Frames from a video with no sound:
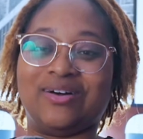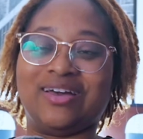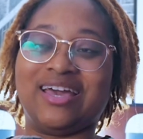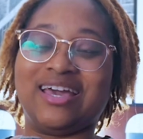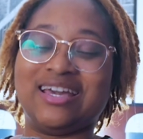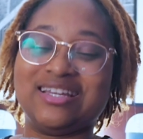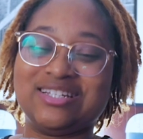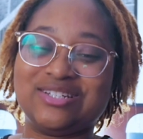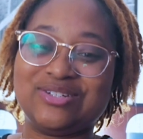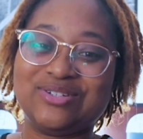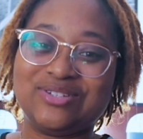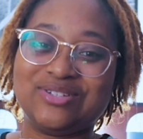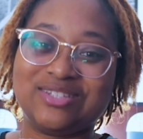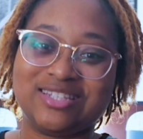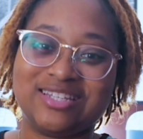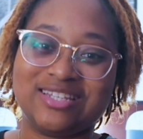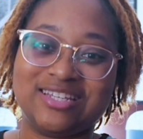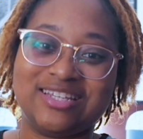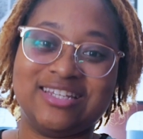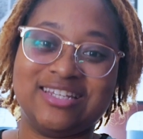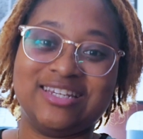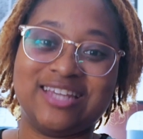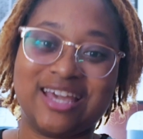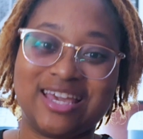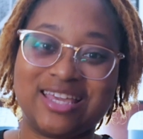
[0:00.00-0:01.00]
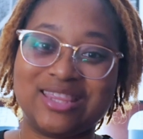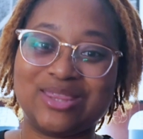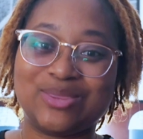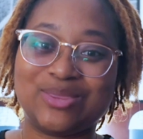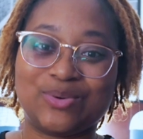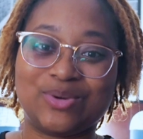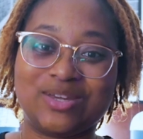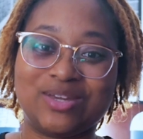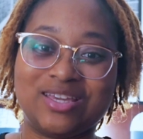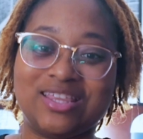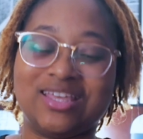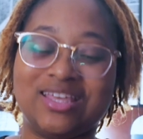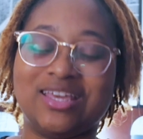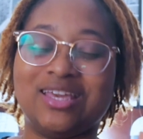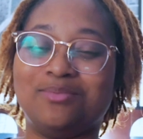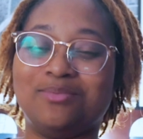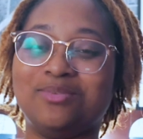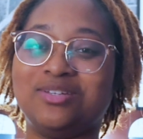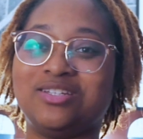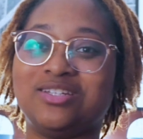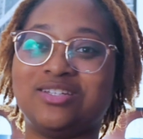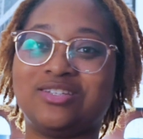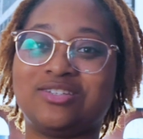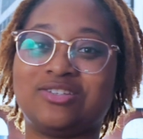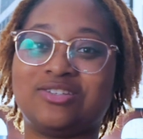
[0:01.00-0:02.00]
As you see, day 3, the
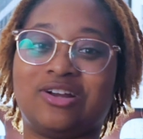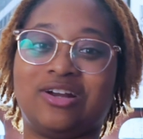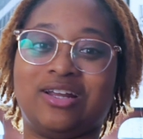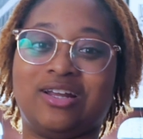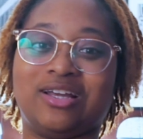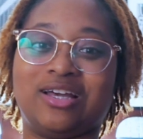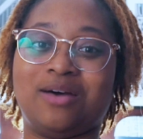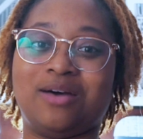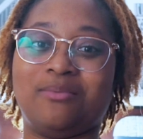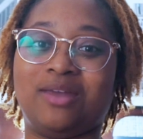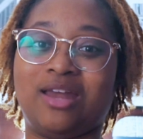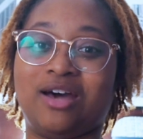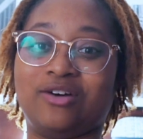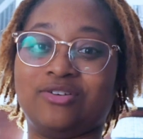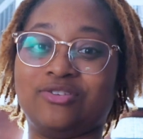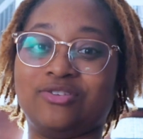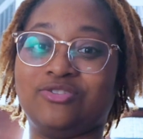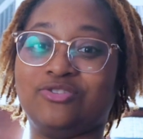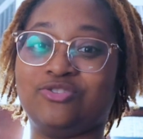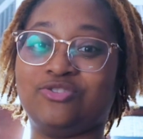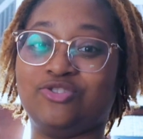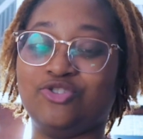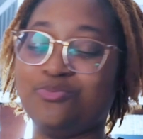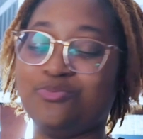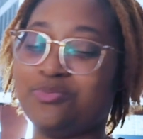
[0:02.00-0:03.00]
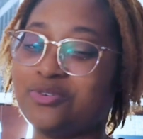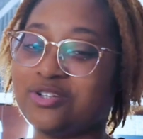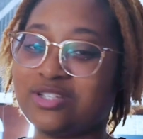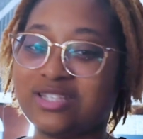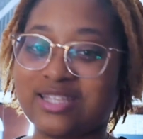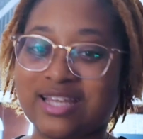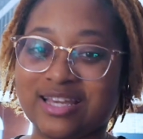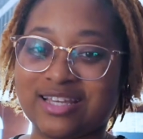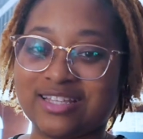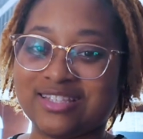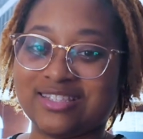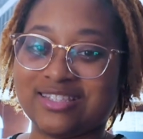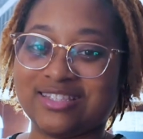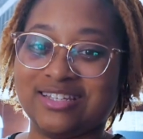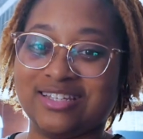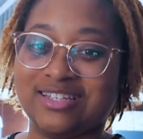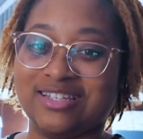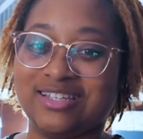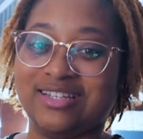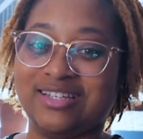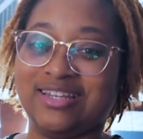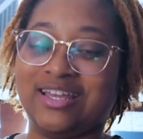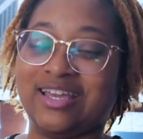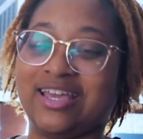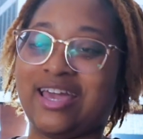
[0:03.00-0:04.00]
images started coming out super
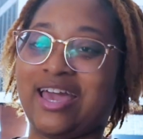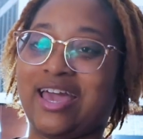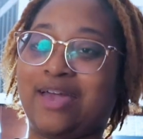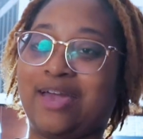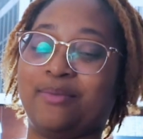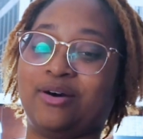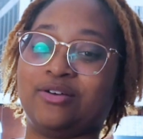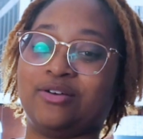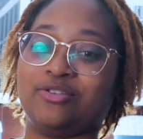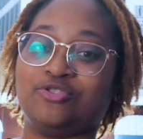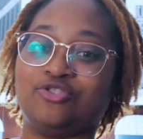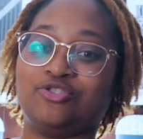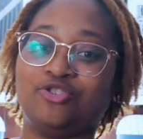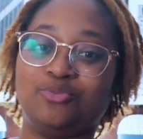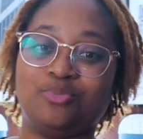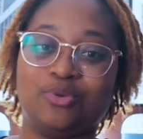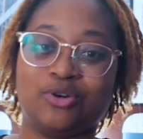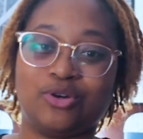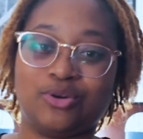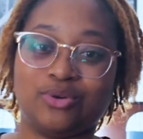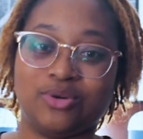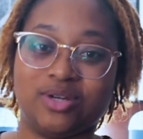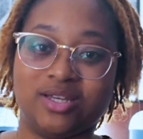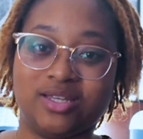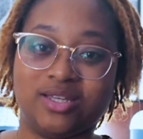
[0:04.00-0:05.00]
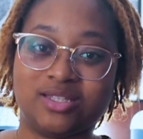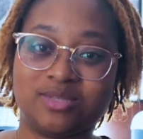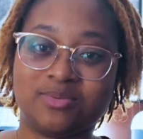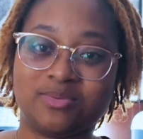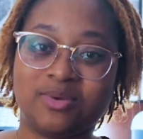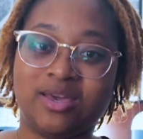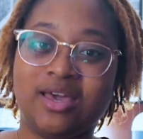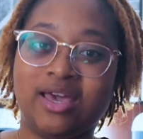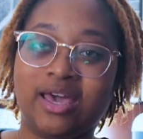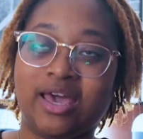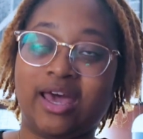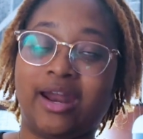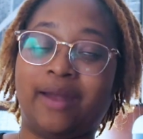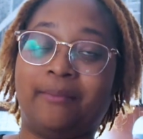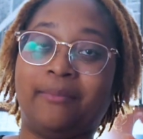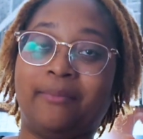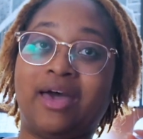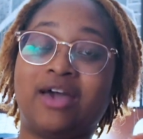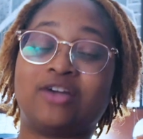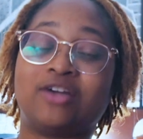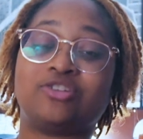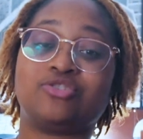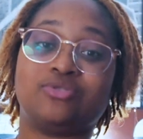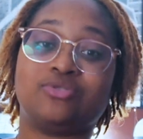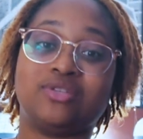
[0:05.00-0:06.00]
sexy. They came out super crisp, and I'm
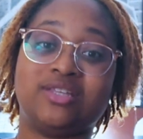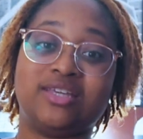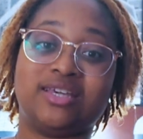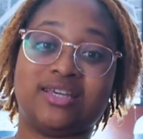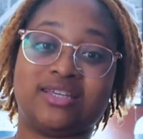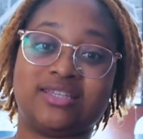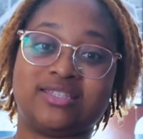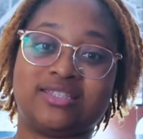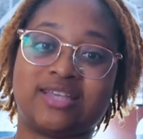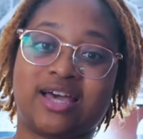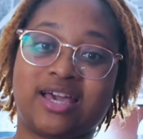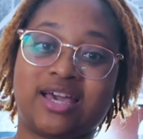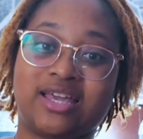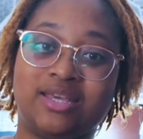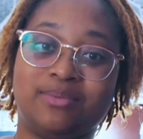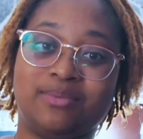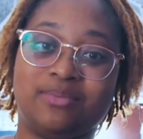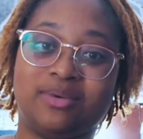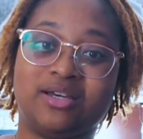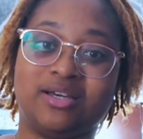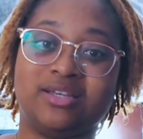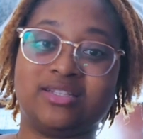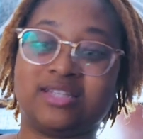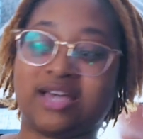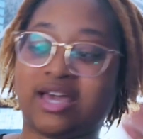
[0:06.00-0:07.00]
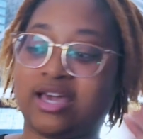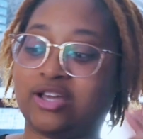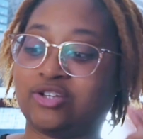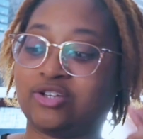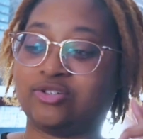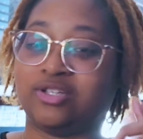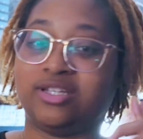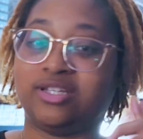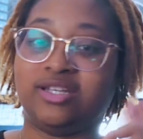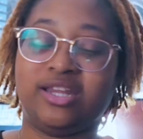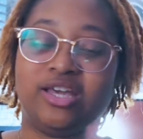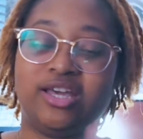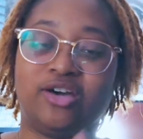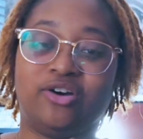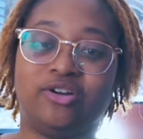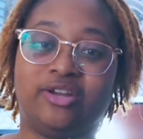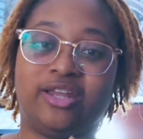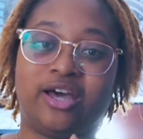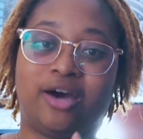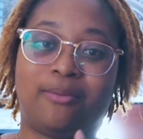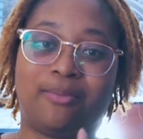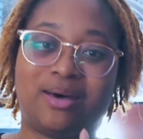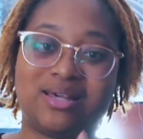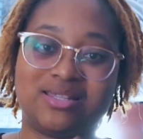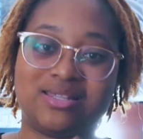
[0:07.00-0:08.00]
actually excited because I actually nailed
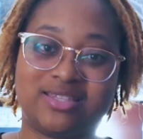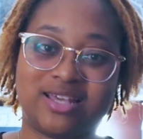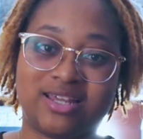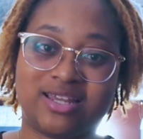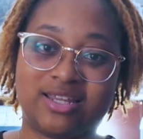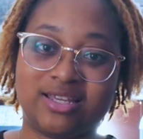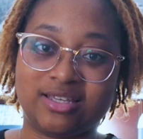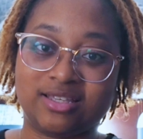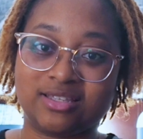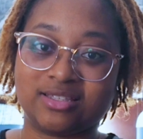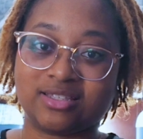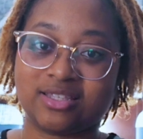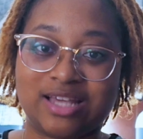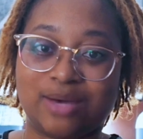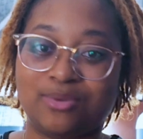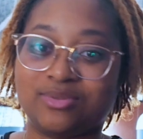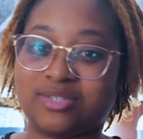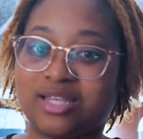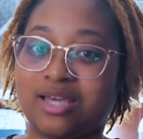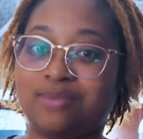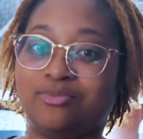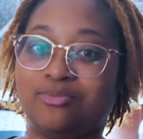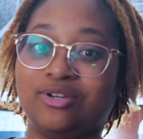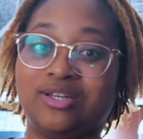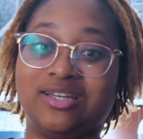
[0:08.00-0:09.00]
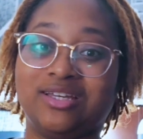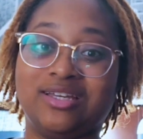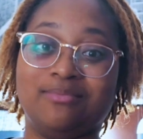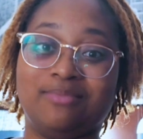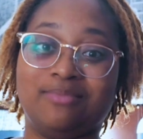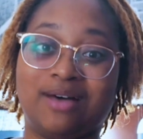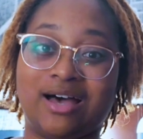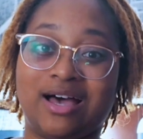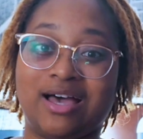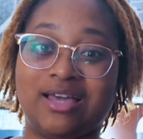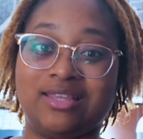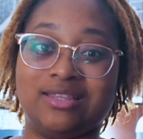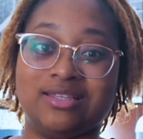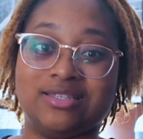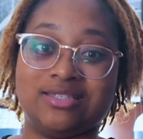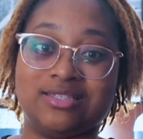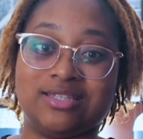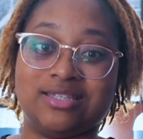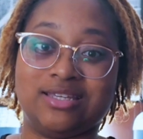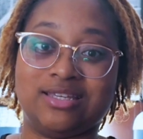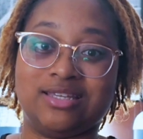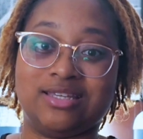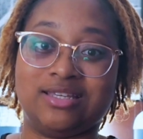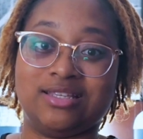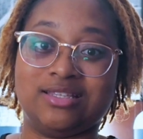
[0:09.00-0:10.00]
down my settings. I was able to get behind the
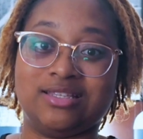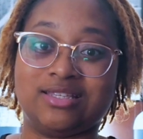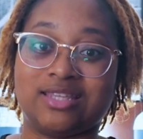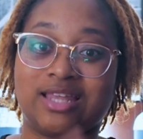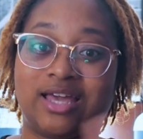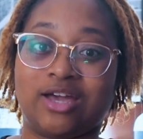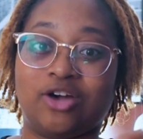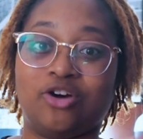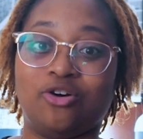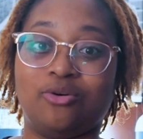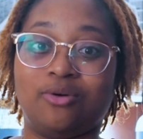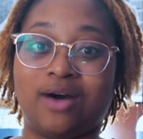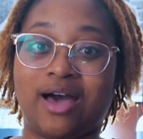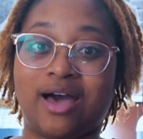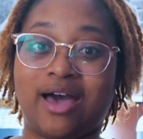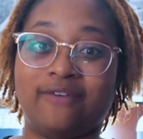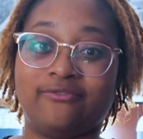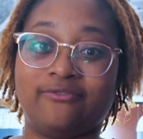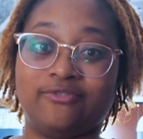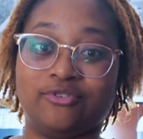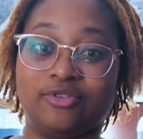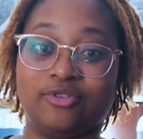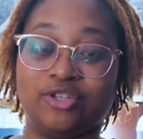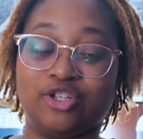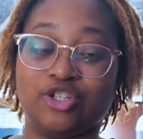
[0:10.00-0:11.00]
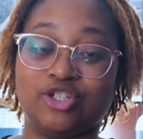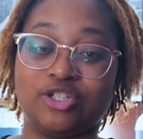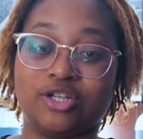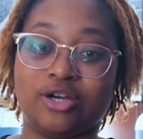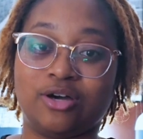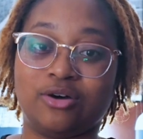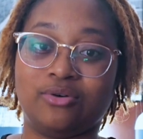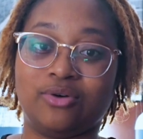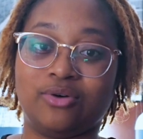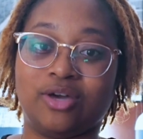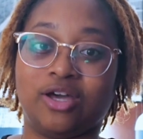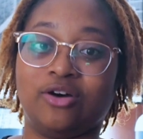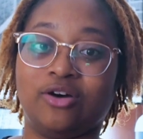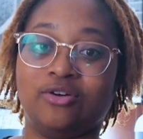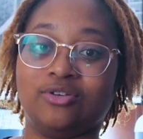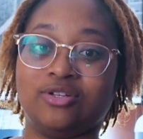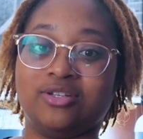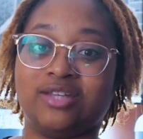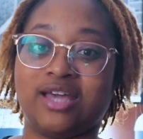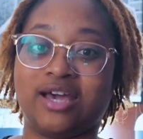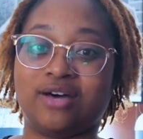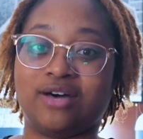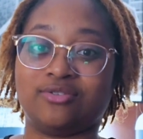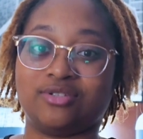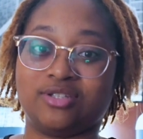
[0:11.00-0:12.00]
scenes, like go after the show and go
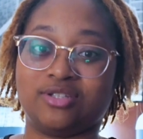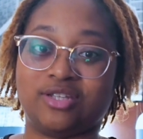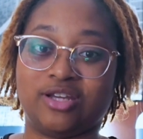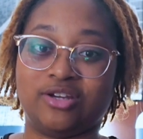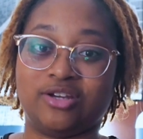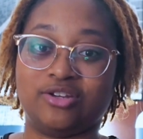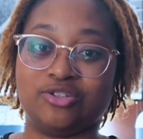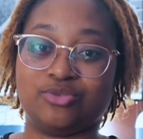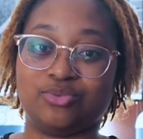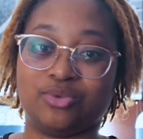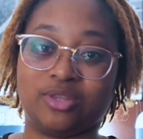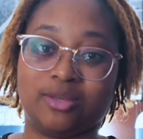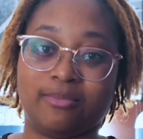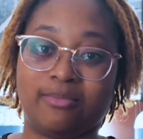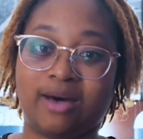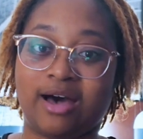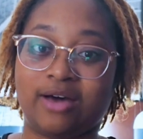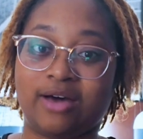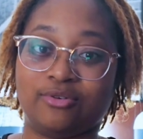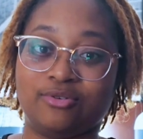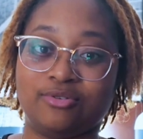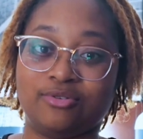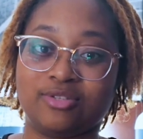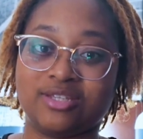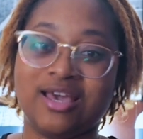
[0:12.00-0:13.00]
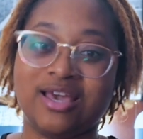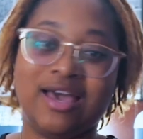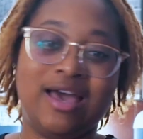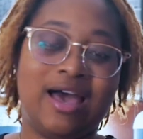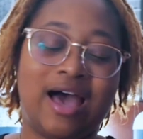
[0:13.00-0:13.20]
downstairs with the models.